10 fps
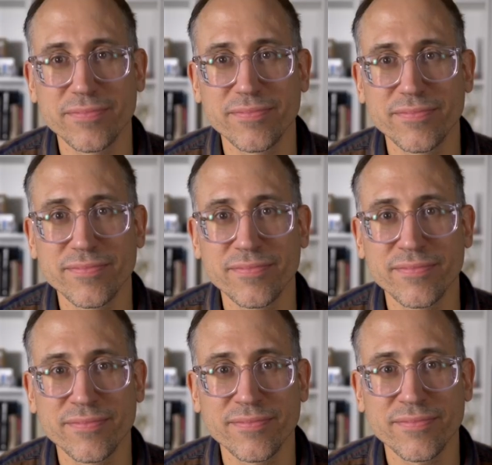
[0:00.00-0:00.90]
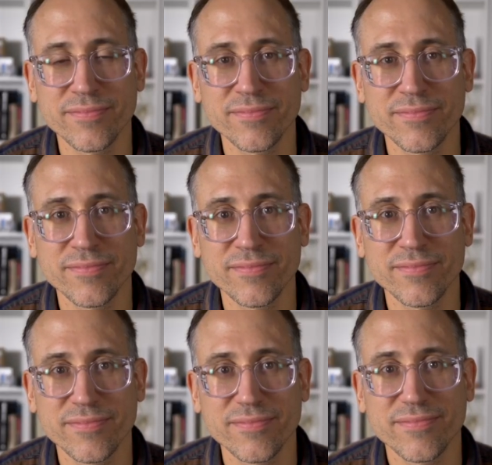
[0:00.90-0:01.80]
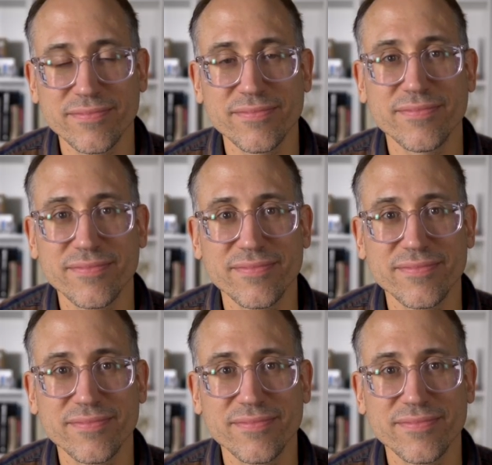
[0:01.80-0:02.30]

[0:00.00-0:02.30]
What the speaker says: (silent)